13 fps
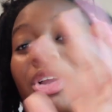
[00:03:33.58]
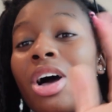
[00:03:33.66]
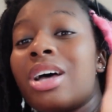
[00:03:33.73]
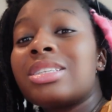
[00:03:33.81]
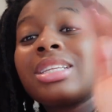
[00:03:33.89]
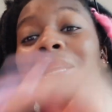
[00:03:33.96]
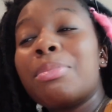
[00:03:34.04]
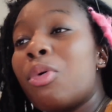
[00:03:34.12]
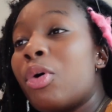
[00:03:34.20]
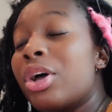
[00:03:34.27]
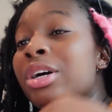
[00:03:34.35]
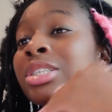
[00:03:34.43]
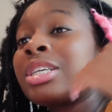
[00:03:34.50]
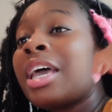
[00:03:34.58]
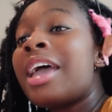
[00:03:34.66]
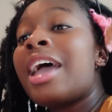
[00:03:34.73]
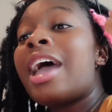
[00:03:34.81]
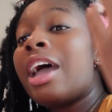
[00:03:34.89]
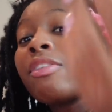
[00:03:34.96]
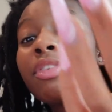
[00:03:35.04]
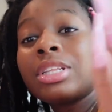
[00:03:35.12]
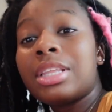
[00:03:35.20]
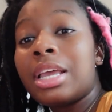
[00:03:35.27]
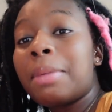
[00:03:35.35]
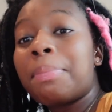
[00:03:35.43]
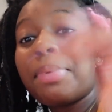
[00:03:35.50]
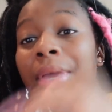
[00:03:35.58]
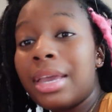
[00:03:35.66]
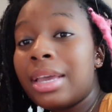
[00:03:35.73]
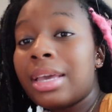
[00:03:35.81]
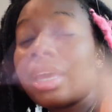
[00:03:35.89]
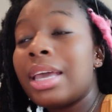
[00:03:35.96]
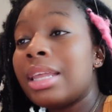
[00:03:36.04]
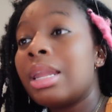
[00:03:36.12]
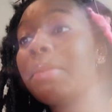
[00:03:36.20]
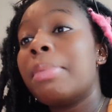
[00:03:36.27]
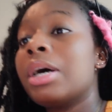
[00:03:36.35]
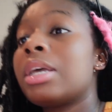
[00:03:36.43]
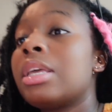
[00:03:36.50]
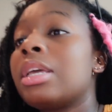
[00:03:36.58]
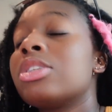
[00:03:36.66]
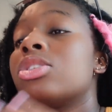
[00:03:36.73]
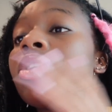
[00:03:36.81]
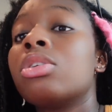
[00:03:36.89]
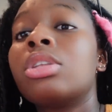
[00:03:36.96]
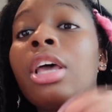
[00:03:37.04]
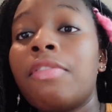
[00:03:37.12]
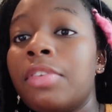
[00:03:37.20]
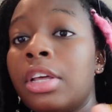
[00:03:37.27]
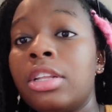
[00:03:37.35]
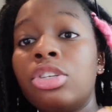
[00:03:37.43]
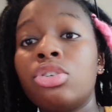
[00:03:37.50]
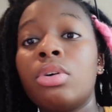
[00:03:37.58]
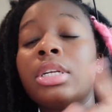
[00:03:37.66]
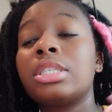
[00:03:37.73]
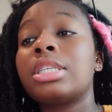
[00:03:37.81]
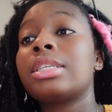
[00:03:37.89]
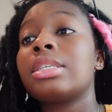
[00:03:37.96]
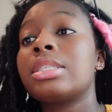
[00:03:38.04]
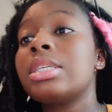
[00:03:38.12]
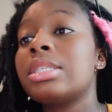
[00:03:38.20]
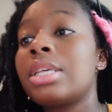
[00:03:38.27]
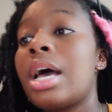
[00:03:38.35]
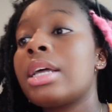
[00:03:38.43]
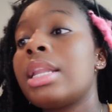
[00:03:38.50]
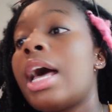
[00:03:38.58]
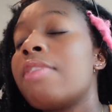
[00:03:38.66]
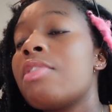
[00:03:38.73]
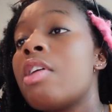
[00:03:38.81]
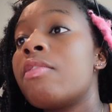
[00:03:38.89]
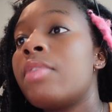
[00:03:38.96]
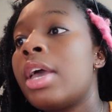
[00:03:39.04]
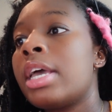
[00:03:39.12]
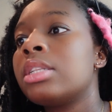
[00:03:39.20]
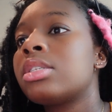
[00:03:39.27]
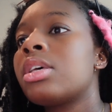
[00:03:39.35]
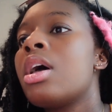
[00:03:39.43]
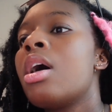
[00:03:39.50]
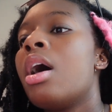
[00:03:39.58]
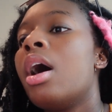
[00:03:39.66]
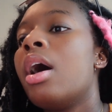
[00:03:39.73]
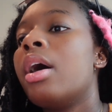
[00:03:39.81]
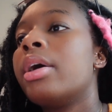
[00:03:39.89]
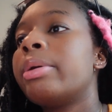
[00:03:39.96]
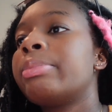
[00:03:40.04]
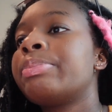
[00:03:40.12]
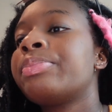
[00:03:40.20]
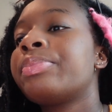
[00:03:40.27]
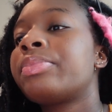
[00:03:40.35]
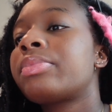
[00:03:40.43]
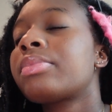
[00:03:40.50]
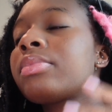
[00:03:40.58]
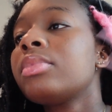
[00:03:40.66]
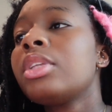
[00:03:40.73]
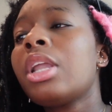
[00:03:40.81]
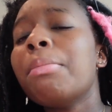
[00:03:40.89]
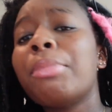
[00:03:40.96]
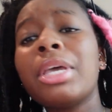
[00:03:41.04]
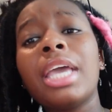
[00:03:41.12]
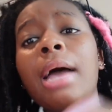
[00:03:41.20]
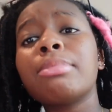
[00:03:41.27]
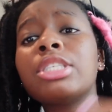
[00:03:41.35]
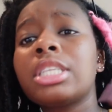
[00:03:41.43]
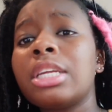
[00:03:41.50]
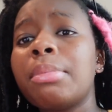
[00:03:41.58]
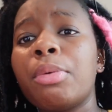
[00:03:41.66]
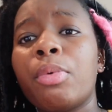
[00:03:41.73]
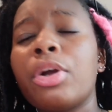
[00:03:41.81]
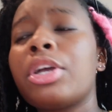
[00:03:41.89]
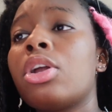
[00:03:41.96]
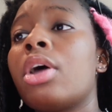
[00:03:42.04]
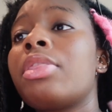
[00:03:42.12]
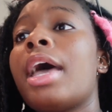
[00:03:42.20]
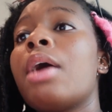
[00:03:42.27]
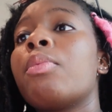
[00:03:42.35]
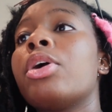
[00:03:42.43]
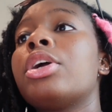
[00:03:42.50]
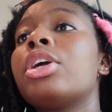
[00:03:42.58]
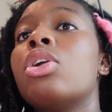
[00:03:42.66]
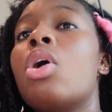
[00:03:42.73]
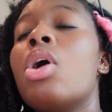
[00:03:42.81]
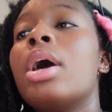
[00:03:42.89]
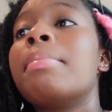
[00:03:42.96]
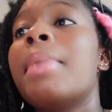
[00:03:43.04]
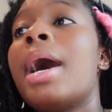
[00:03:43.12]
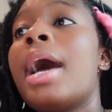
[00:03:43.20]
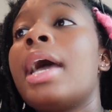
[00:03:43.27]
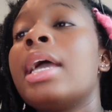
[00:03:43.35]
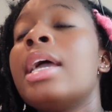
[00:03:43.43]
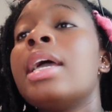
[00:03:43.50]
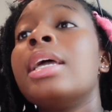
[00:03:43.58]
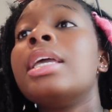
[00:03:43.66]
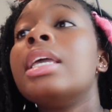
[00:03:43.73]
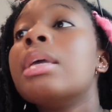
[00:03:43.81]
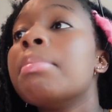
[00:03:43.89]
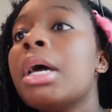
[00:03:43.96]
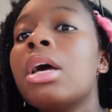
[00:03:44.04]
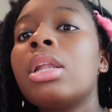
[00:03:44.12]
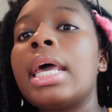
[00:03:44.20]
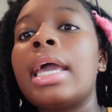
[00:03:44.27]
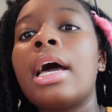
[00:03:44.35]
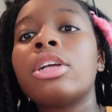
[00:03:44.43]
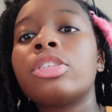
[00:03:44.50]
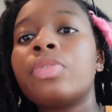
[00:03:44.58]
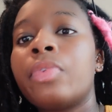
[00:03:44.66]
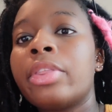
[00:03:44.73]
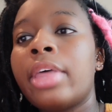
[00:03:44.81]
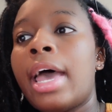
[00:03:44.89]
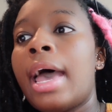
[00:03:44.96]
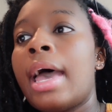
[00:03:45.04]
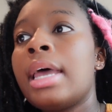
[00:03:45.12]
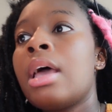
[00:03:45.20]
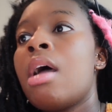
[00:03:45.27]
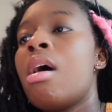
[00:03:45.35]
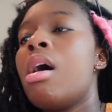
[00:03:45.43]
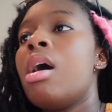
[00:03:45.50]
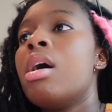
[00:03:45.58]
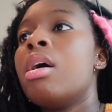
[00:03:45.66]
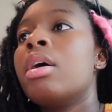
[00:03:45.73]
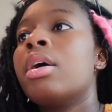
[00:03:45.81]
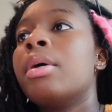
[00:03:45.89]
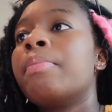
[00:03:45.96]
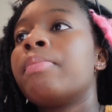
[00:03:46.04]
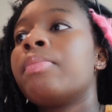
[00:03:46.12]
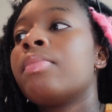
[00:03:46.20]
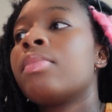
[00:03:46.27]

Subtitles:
gloss, lip oils, everything pink in the bucket. So definitely join us. That's a TikTok live event. But yeah, I'm just gonna be working on that, working on my email layouts for that. I